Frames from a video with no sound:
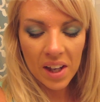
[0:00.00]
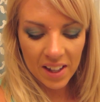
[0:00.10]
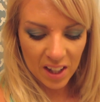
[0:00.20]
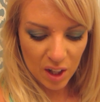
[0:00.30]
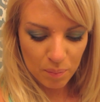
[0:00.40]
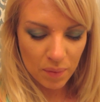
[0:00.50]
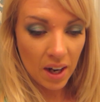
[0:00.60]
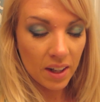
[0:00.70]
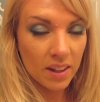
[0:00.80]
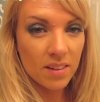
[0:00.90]
Okay, I'm
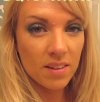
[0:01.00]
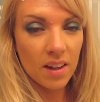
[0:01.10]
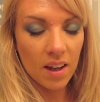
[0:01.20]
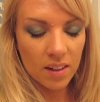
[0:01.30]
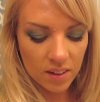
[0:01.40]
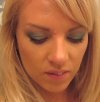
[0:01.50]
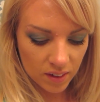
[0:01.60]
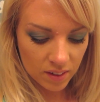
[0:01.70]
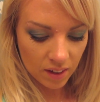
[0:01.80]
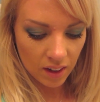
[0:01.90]
back. It's the end of
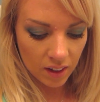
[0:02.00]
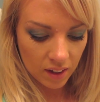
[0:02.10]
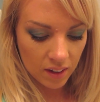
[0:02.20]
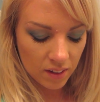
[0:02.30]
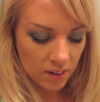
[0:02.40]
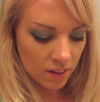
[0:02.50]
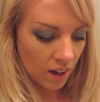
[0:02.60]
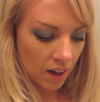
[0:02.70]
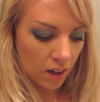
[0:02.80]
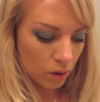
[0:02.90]
the day. It is
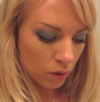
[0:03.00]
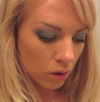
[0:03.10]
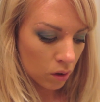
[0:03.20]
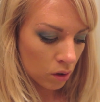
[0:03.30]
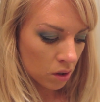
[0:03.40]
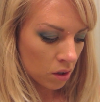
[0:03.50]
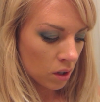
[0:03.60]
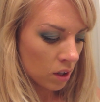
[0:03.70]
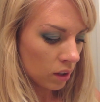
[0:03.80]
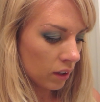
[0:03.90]
now,
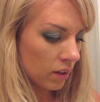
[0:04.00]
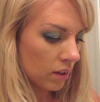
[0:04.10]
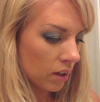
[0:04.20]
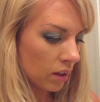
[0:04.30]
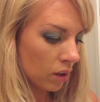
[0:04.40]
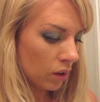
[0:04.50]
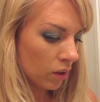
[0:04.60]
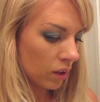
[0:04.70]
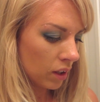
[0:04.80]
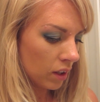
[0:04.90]
let's take a
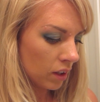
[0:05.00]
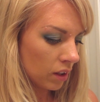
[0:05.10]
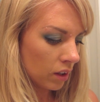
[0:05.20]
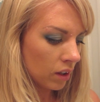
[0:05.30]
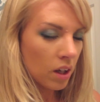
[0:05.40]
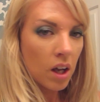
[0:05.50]
looky here,